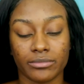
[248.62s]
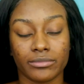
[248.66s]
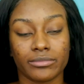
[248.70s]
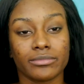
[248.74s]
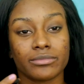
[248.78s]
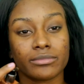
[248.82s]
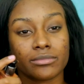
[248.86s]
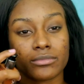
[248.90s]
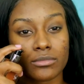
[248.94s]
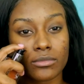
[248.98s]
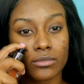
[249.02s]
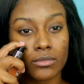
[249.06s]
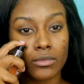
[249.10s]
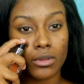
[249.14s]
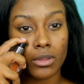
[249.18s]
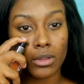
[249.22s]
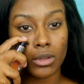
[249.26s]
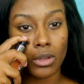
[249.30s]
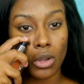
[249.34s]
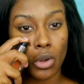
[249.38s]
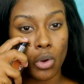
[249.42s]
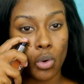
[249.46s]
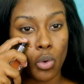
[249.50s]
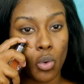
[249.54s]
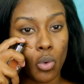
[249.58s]

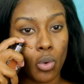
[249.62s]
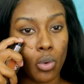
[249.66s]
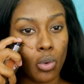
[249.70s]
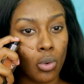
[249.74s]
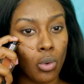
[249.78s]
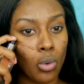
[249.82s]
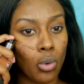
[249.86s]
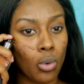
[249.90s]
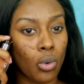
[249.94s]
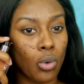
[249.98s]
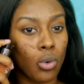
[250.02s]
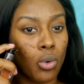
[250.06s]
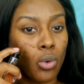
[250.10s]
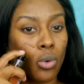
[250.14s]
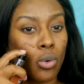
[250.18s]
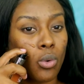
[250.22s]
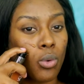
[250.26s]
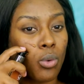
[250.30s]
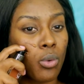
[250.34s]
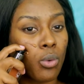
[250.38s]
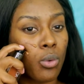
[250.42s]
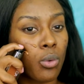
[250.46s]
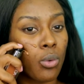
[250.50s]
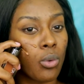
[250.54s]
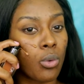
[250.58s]

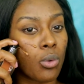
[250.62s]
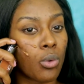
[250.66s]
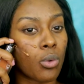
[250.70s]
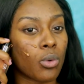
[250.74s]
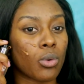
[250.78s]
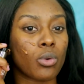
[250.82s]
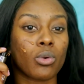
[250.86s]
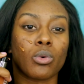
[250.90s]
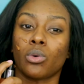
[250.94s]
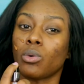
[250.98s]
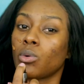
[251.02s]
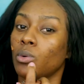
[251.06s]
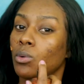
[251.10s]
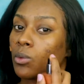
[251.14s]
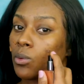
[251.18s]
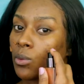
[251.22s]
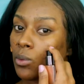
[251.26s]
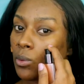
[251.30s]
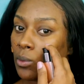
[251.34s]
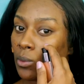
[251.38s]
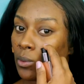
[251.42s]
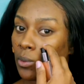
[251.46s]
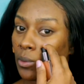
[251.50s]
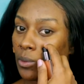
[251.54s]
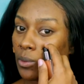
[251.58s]

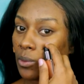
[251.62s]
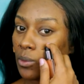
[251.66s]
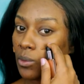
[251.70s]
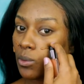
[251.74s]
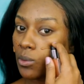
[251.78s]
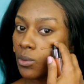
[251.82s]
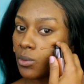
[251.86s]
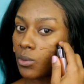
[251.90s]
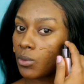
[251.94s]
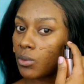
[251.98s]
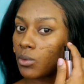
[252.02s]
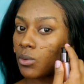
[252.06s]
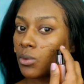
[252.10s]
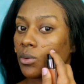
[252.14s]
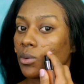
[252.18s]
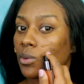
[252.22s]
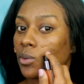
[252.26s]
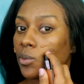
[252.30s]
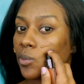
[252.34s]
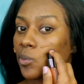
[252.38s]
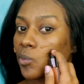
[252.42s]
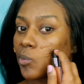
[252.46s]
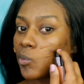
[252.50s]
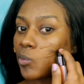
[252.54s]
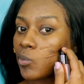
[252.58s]

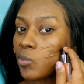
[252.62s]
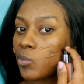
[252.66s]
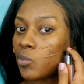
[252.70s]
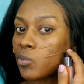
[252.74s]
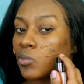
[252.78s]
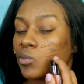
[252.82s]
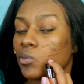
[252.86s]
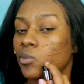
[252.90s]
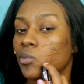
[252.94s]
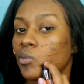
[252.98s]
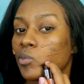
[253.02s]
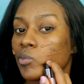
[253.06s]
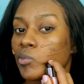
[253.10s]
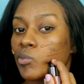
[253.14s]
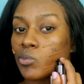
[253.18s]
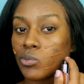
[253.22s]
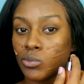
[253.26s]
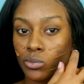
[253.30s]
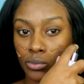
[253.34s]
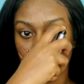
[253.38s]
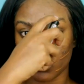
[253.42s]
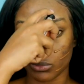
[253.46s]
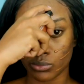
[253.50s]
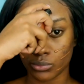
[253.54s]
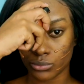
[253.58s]

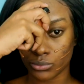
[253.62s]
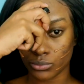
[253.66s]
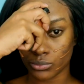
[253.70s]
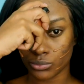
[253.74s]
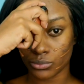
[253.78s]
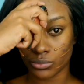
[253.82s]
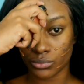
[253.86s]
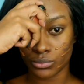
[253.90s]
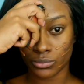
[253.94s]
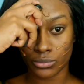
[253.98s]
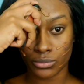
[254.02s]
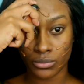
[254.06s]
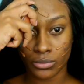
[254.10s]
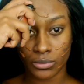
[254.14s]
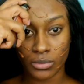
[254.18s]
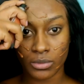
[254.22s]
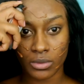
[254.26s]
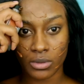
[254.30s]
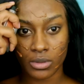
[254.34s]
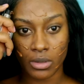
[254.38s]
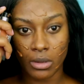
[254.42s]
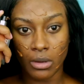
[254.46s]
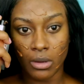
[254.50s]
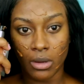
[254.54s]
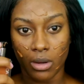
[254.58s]
No one is speaking in this clip.